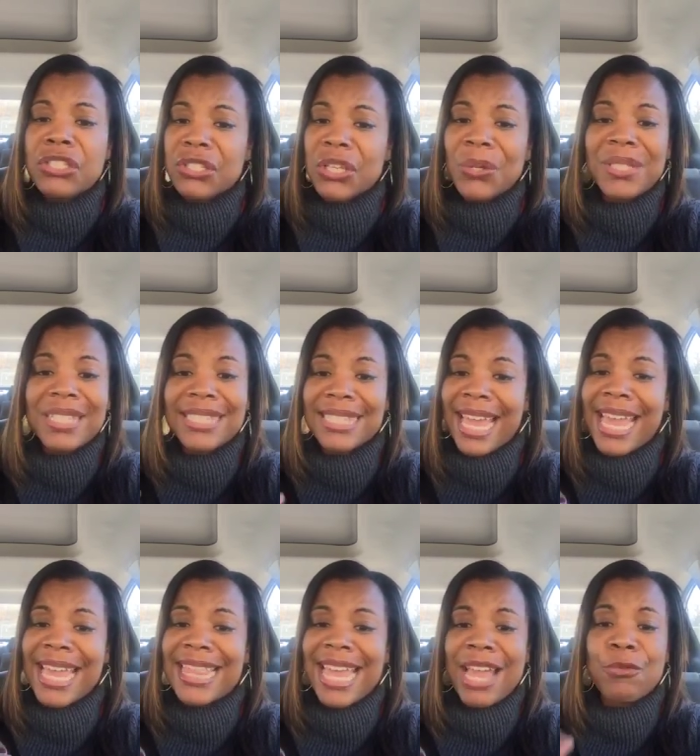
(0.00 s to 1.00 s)
So to
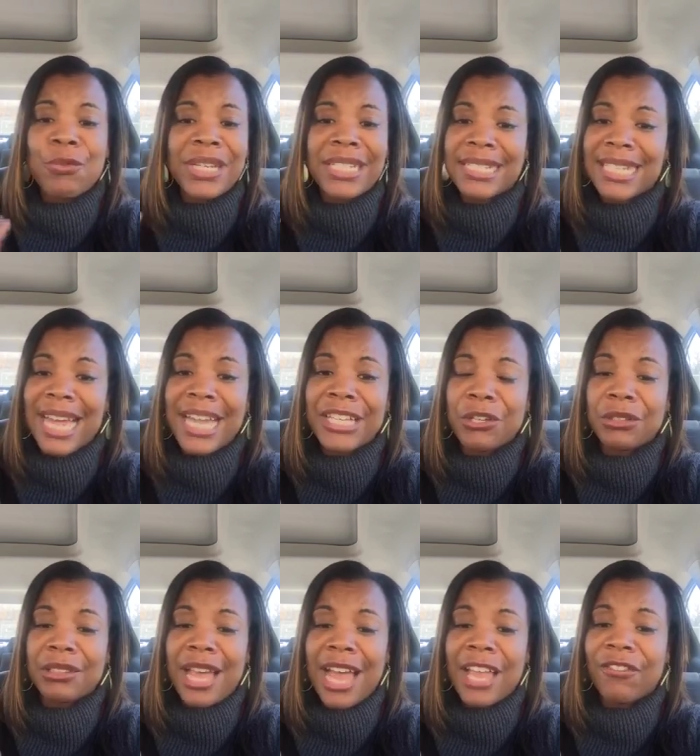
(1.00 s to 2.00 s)
say that Redesign
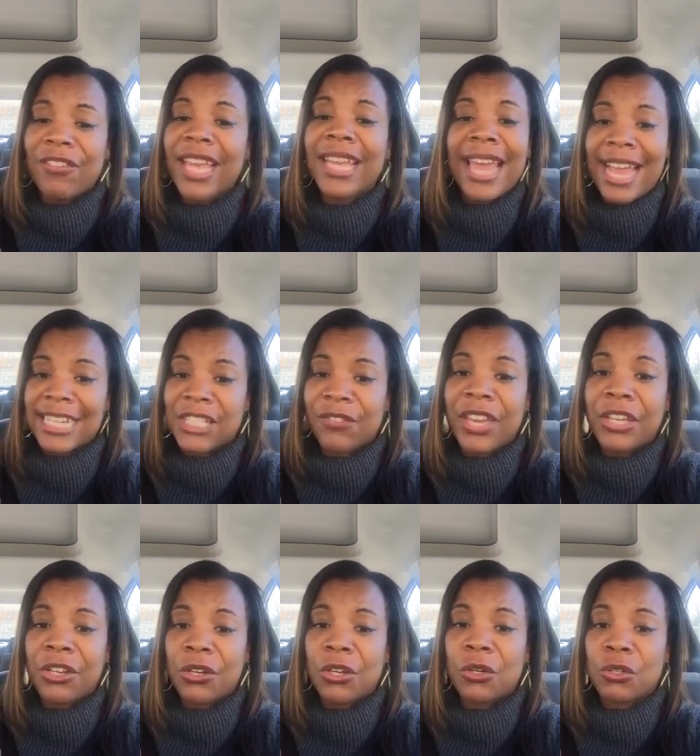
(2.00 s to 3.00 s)
Your Life and
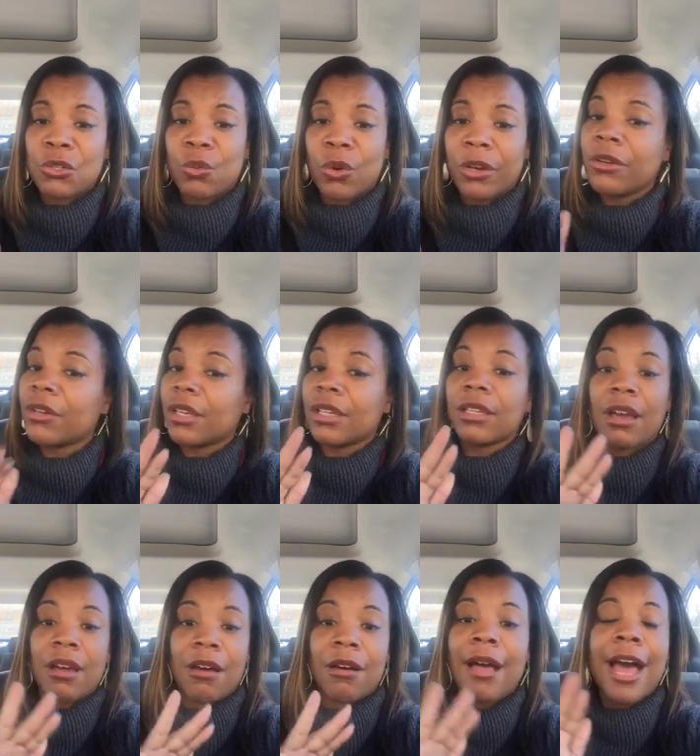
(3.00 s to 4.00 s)
Activate Your Goals work,
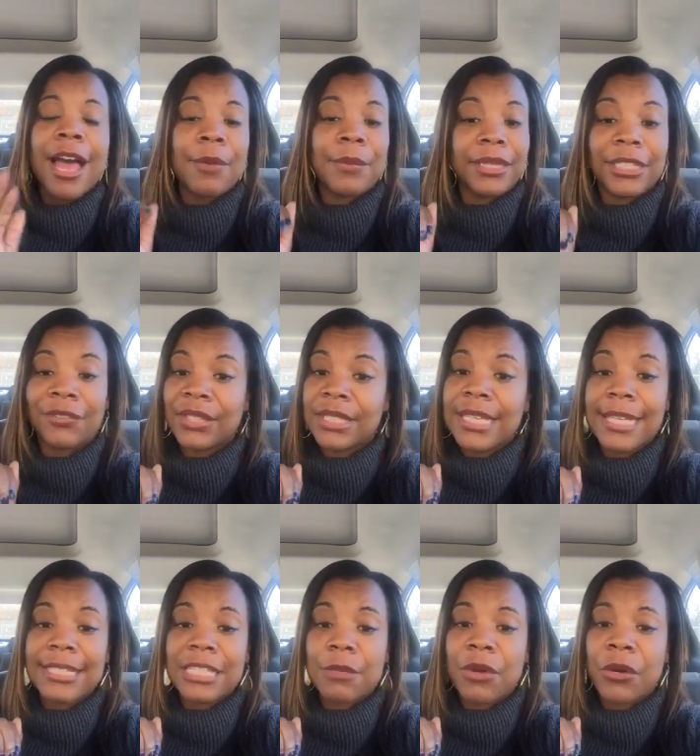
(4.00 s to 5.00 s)
y'all, I am a living
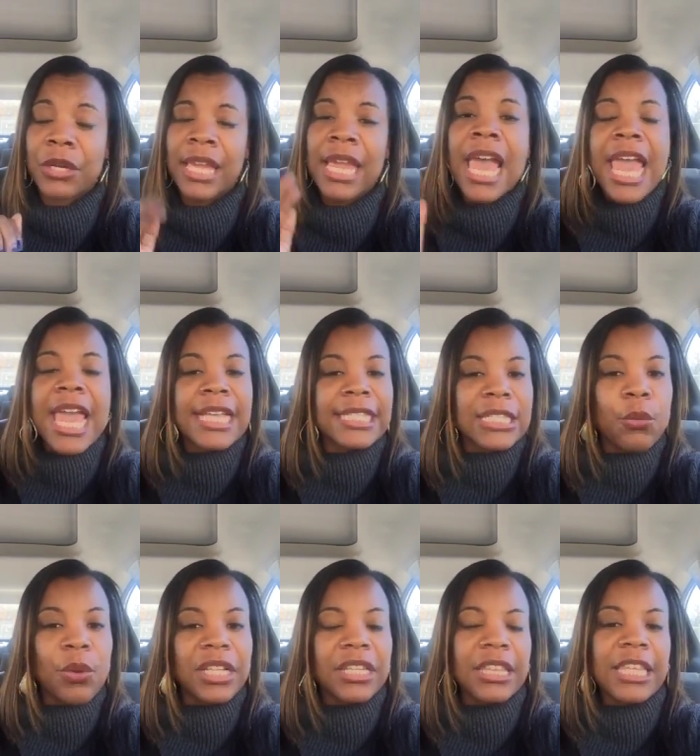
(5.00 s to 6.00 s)
testimony. And so
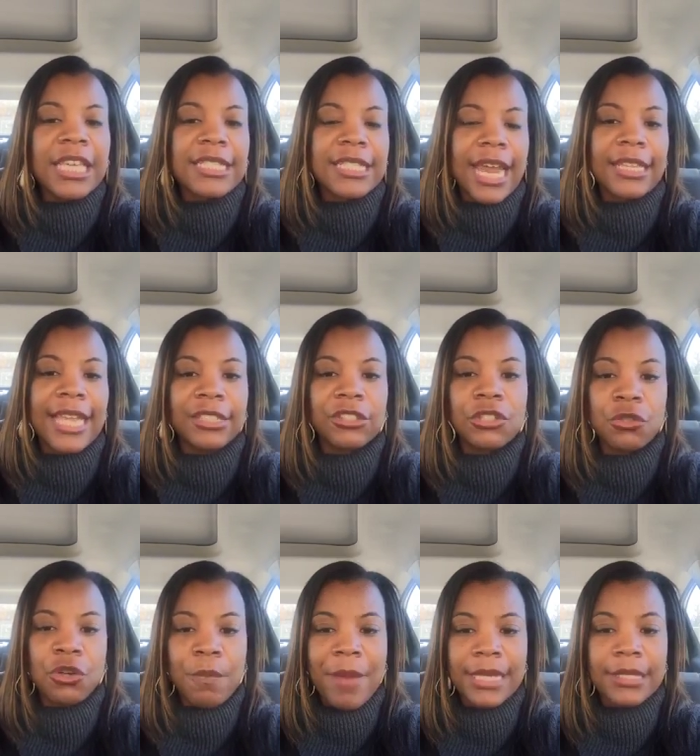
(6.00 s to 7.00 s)
one of the things that I like to
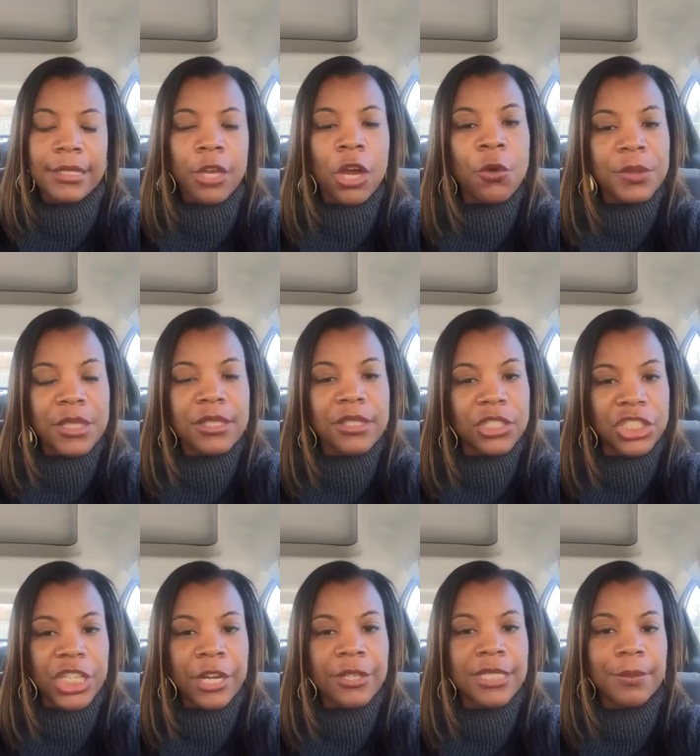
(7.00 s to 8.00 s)
do in my scopes is to
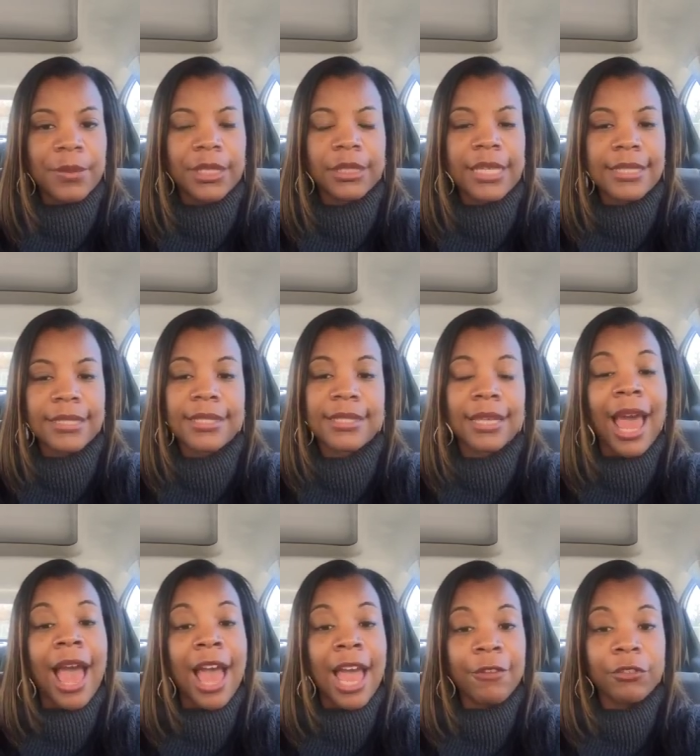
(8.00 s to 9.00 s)
share some of the lessons that
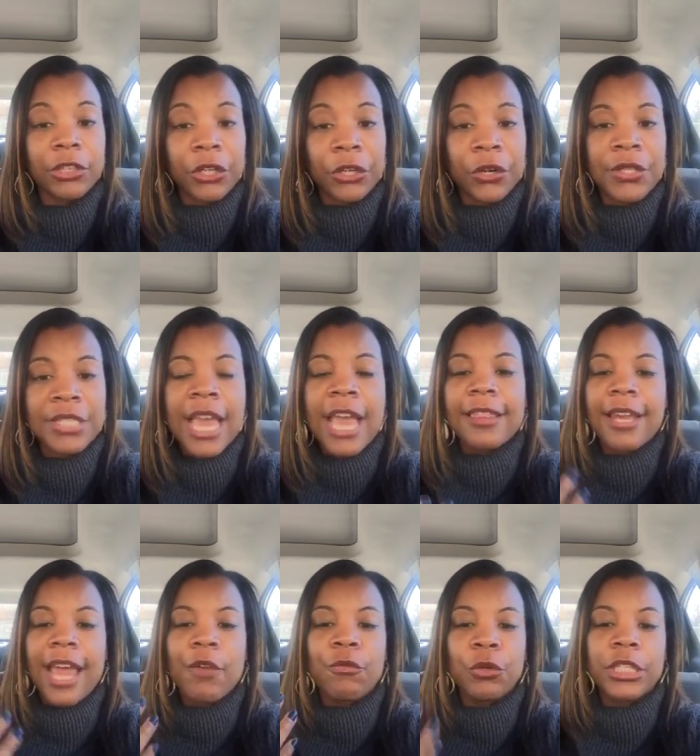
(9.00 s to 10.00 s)
I've learned
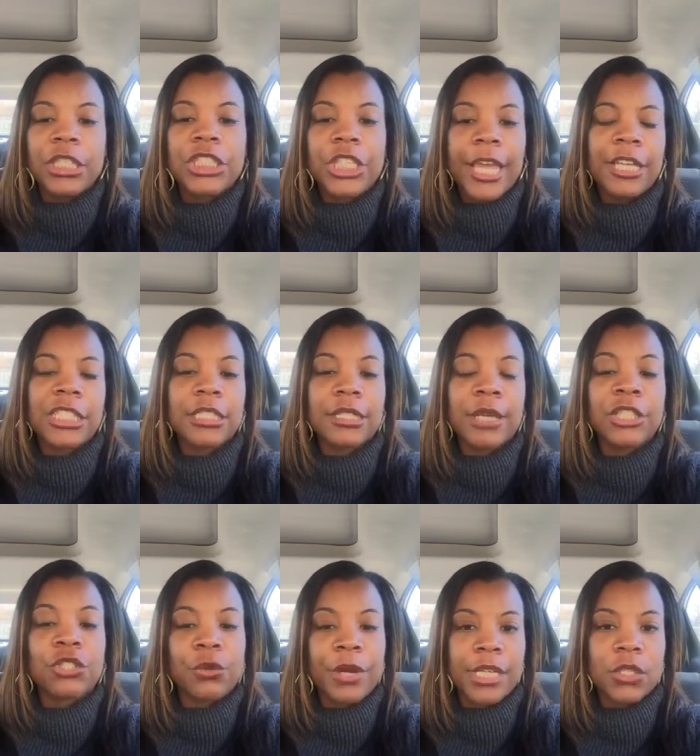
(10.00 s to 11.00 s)
that have really changed
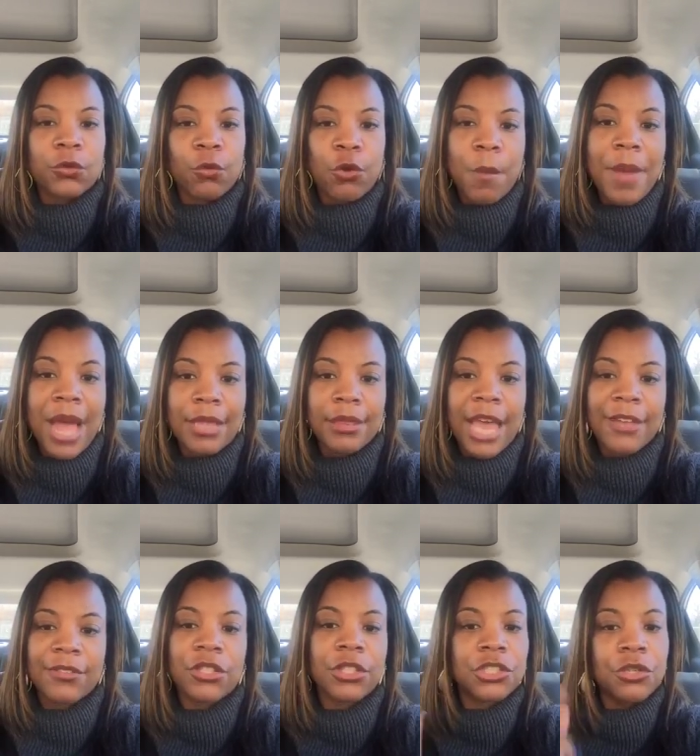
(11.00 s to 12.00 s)
and transformed my
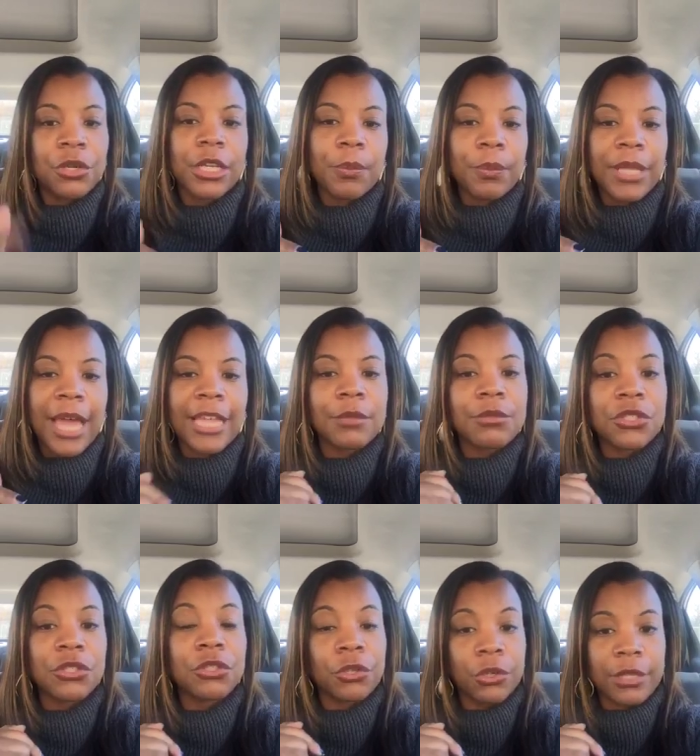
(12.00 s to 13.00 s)
life so that you can apply them
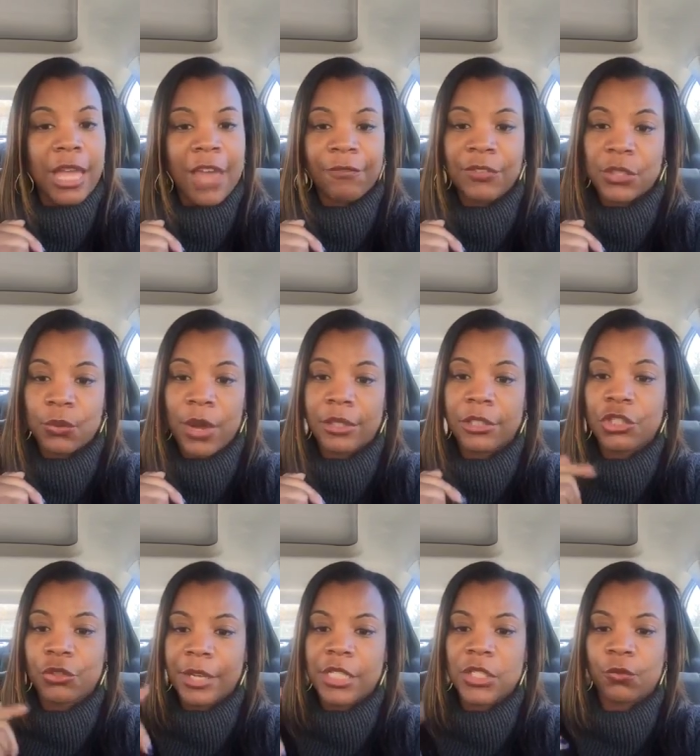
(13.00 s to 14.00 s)
to your life as well and
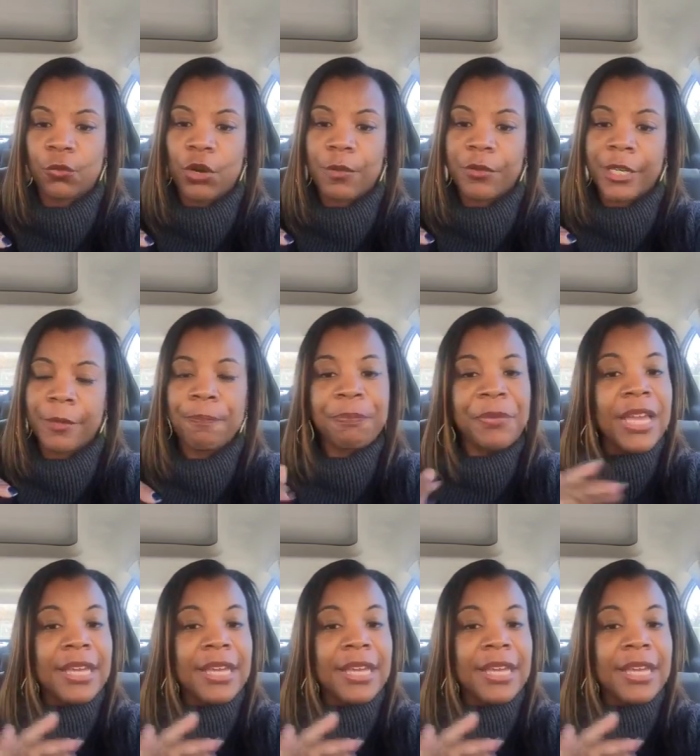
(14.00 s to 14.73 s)
transform them.